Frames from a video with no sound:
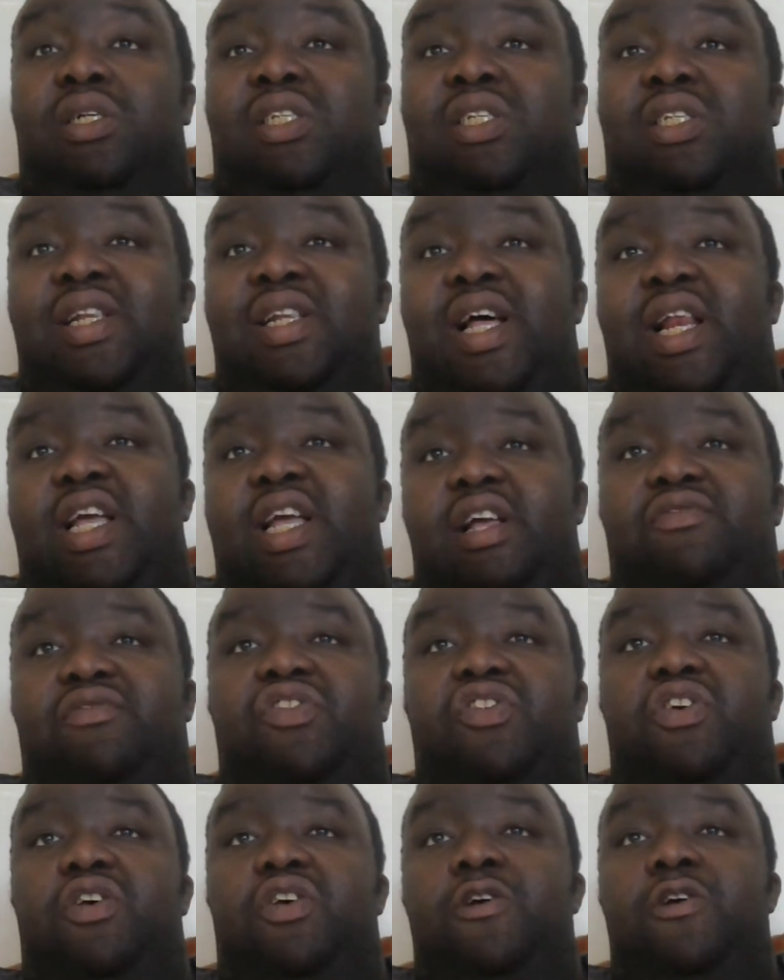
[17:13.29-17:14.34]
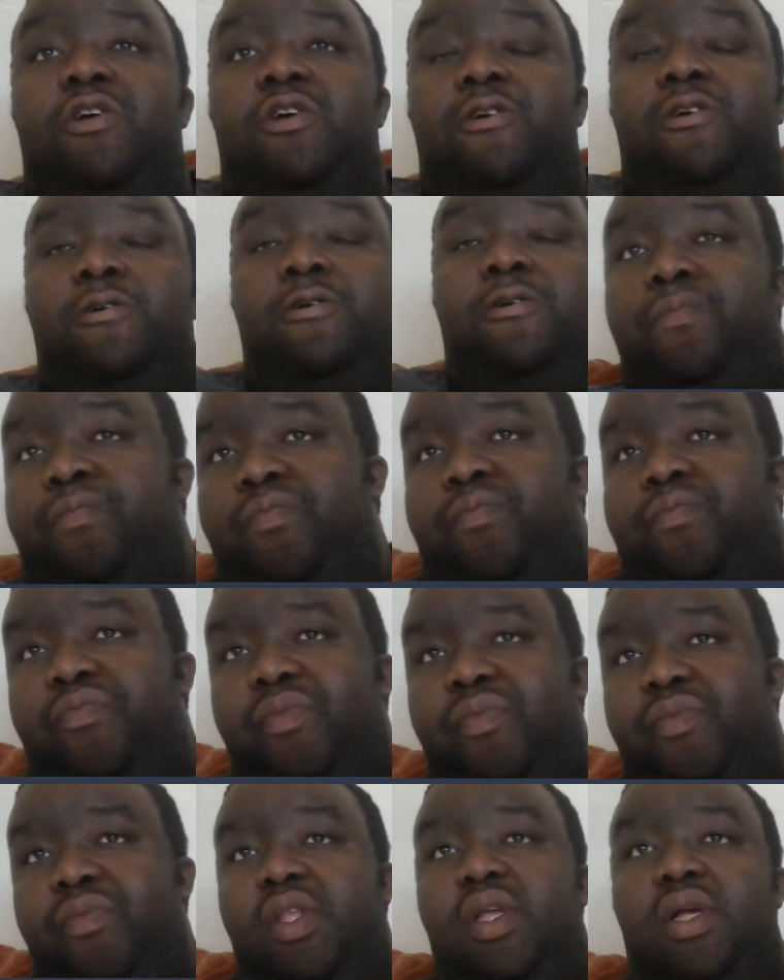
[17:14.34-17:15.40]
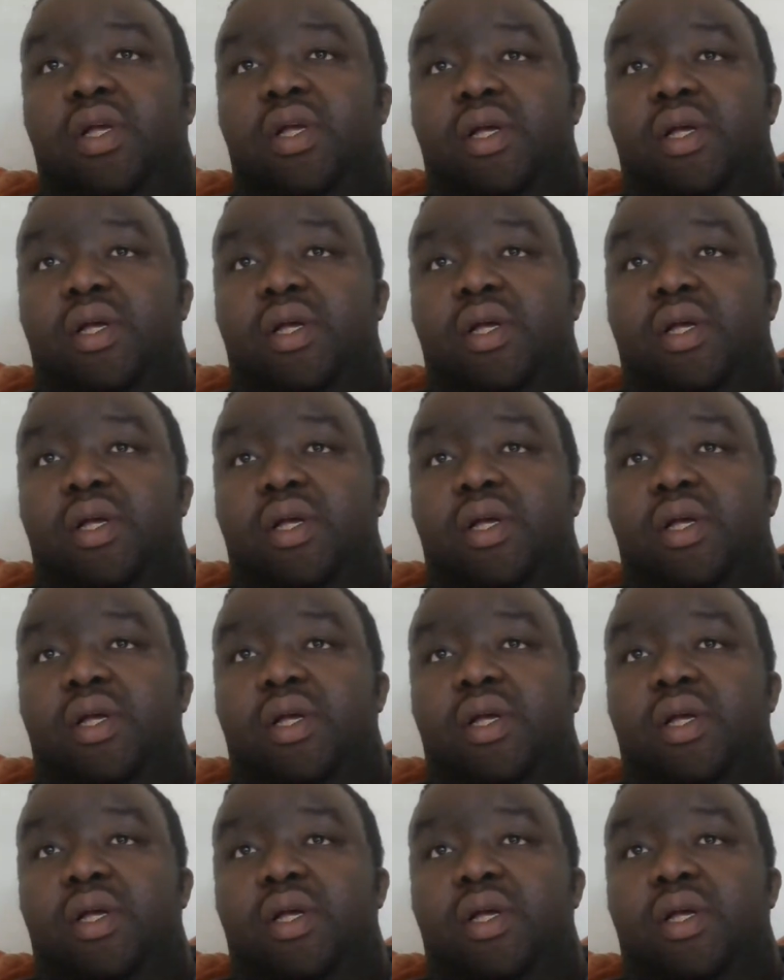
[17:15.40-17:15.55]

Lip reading: Martinelli's not injured.